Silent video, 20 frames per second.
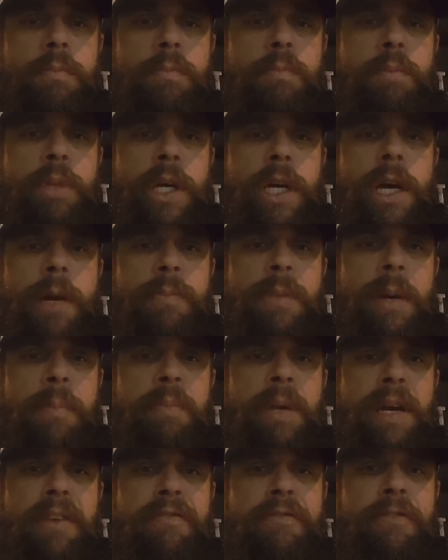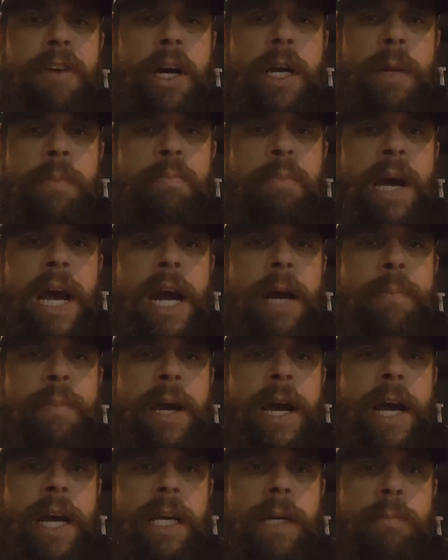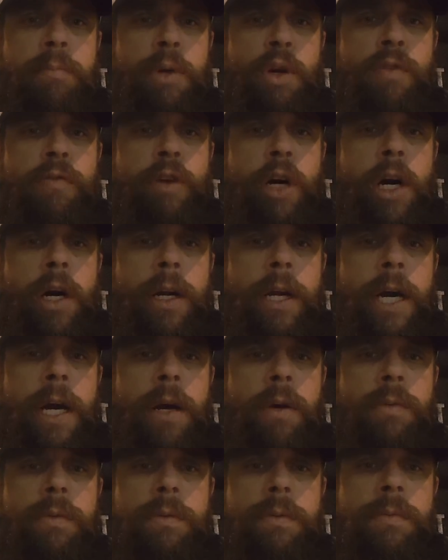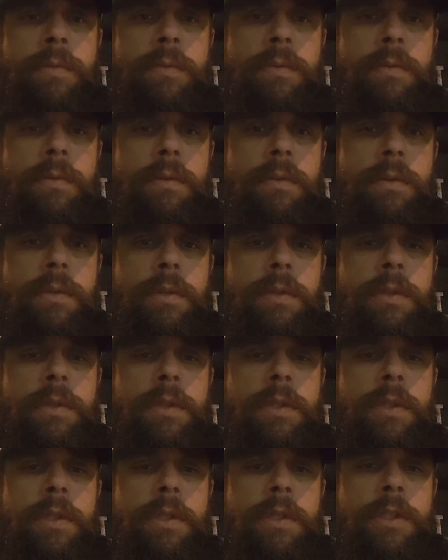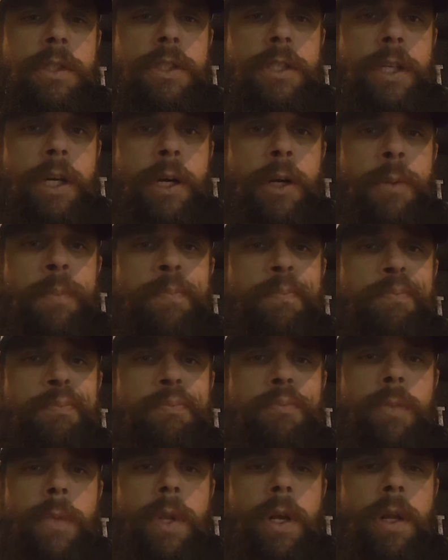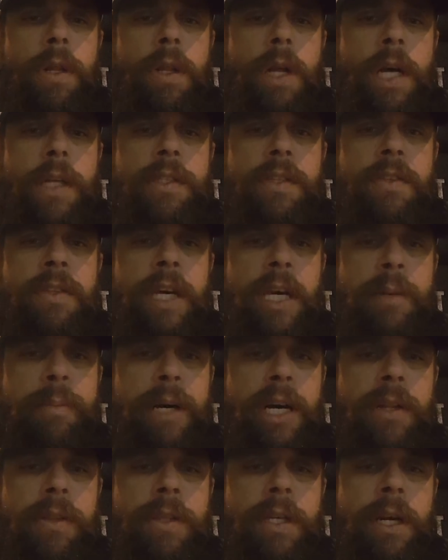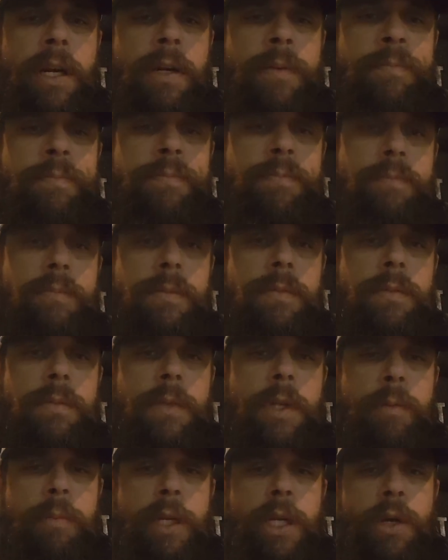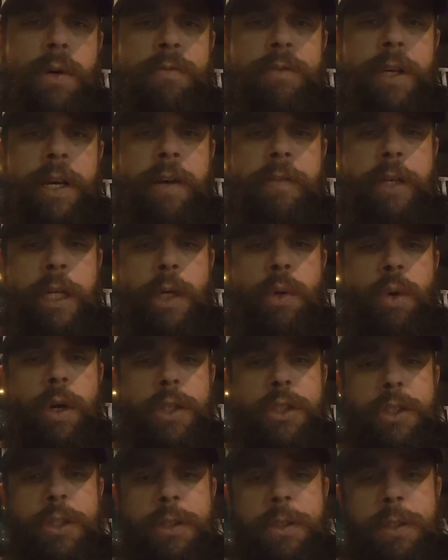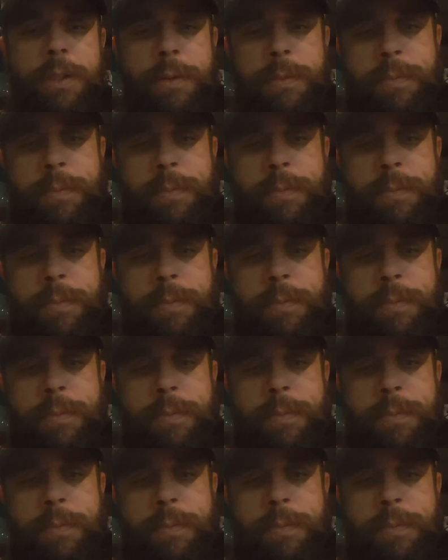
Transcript: pick up that big fucking backpack, and move on out. So, a lot to think about there. Let me know if you have any questions.